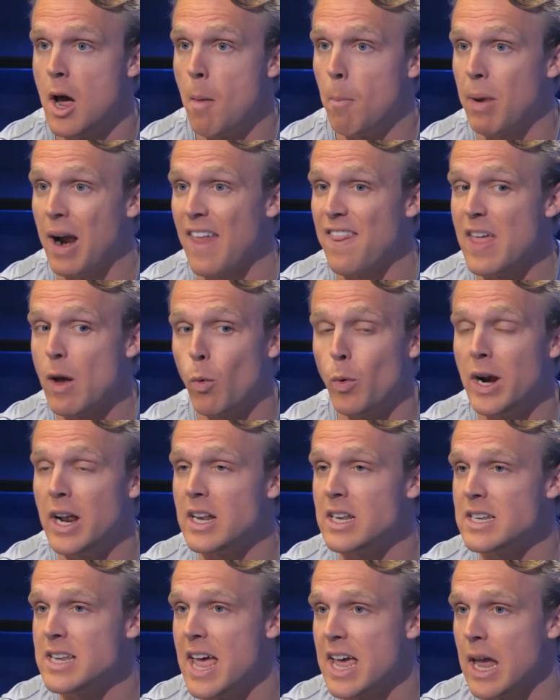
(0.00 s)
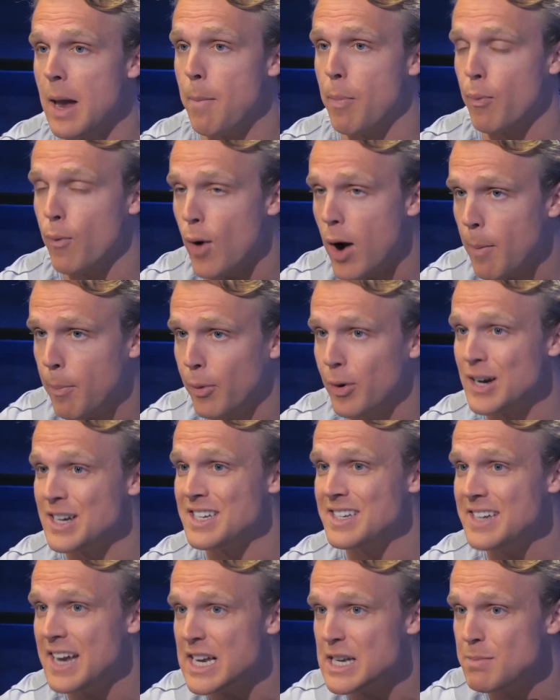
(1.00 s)
But I think we need to take a proper
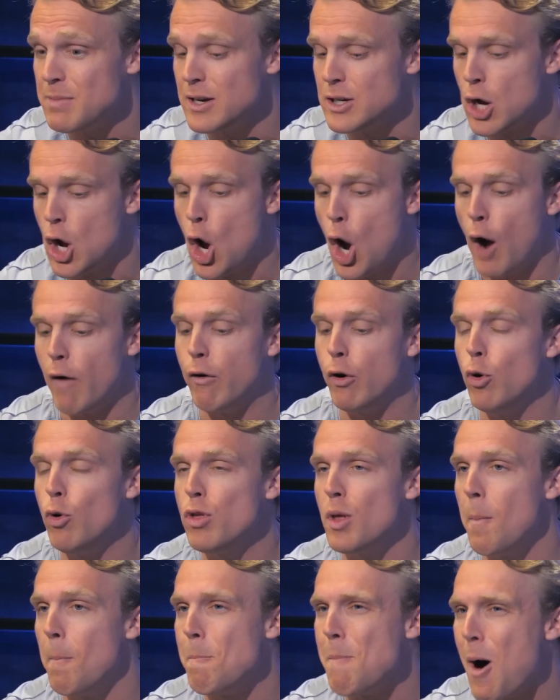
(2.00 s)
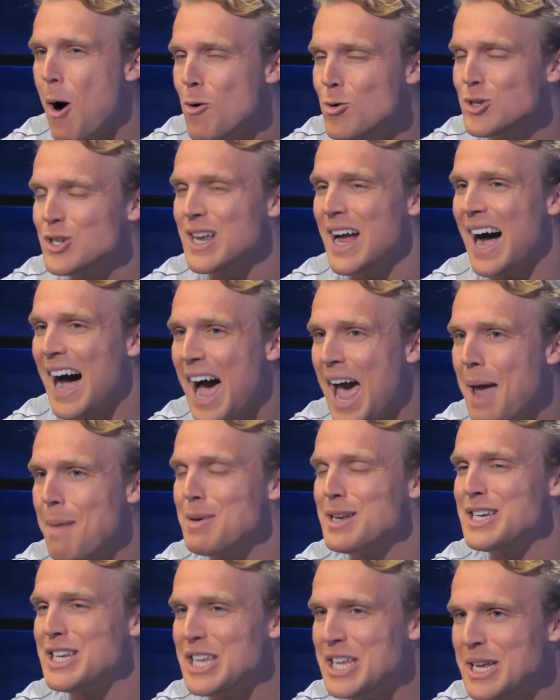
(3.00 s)
assessment of who the most
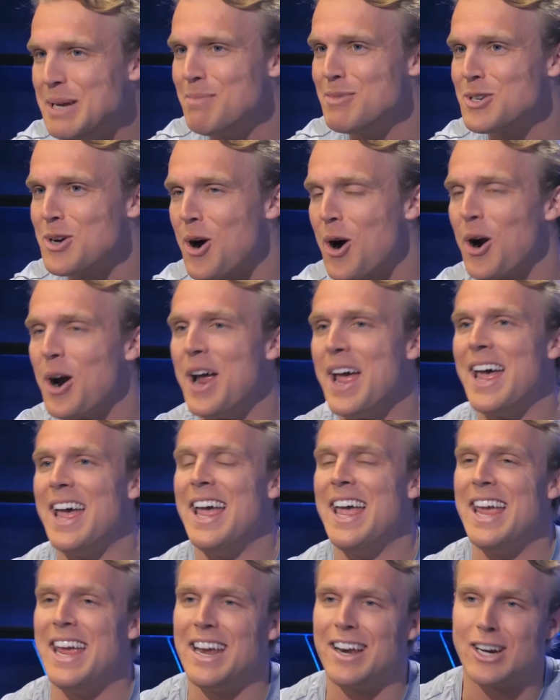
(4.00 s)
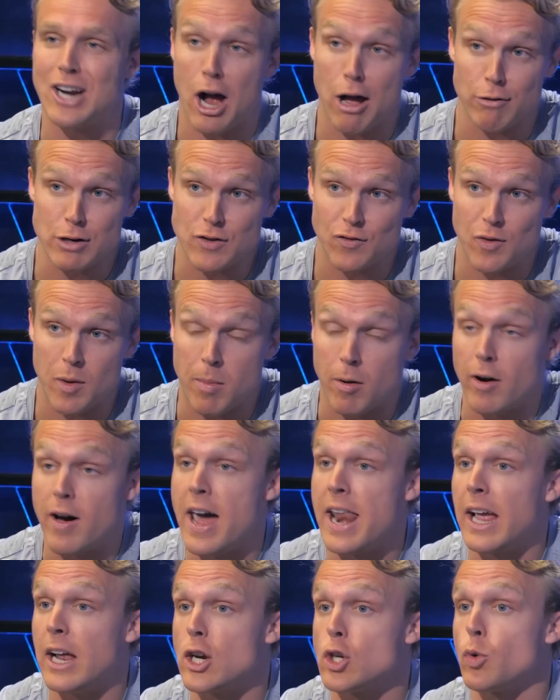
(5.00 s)
hyped teams are in college football
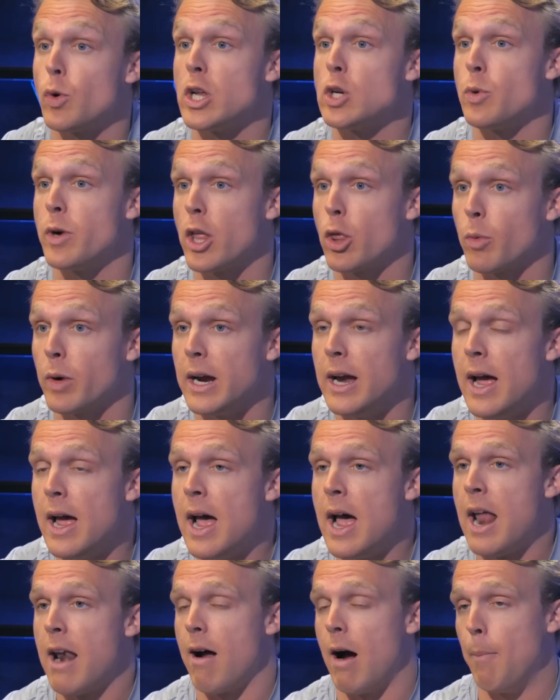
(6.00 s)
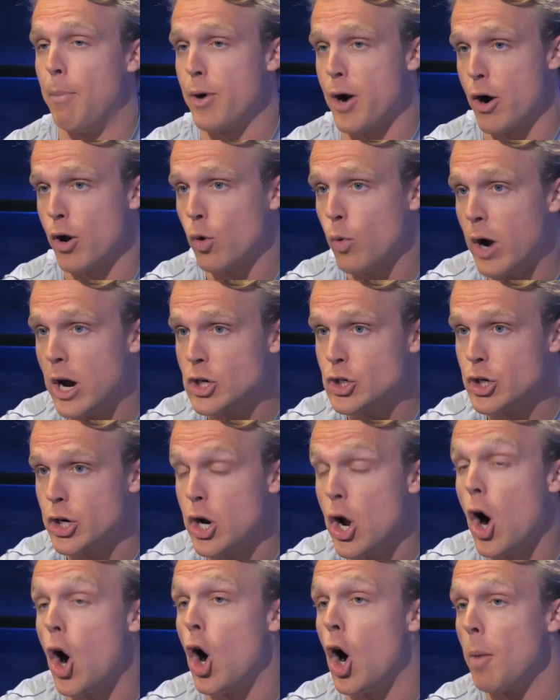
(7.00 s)
heading into 2023. Now, I put out a question
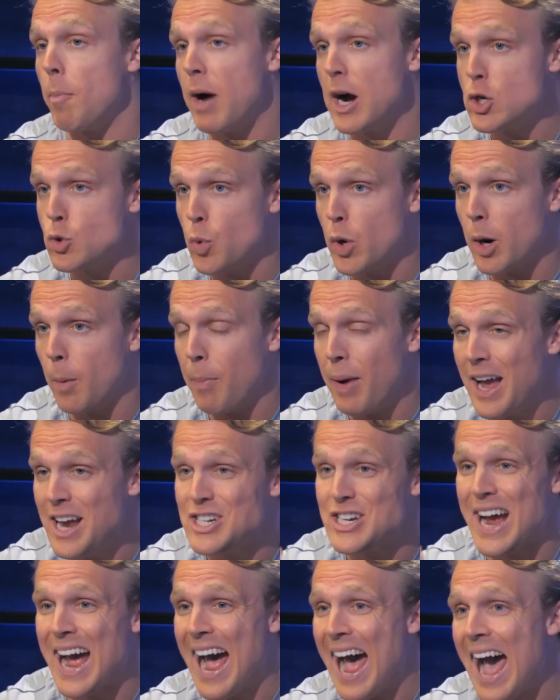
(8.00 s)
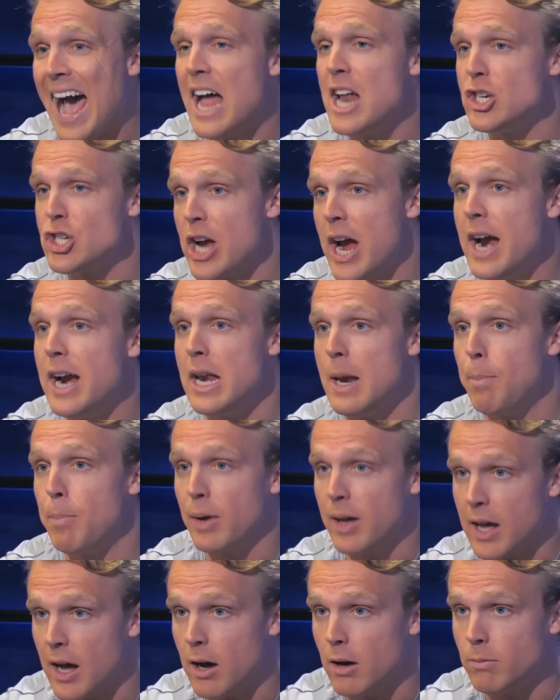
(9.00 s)
on my Twitter page at JD
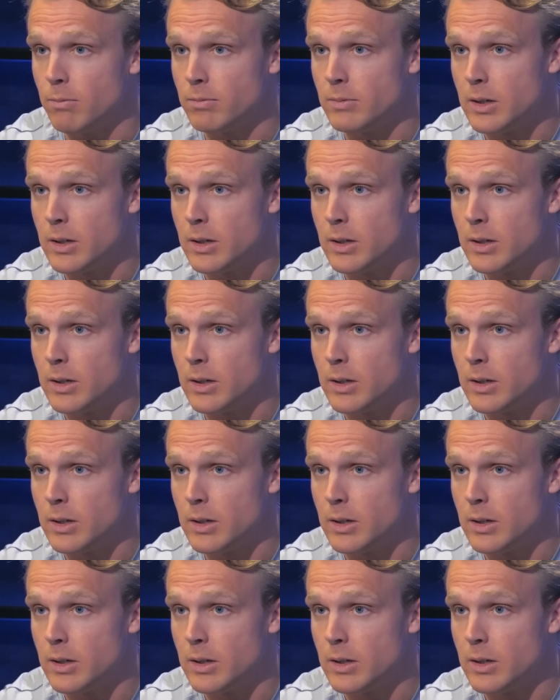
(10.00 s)
PicKell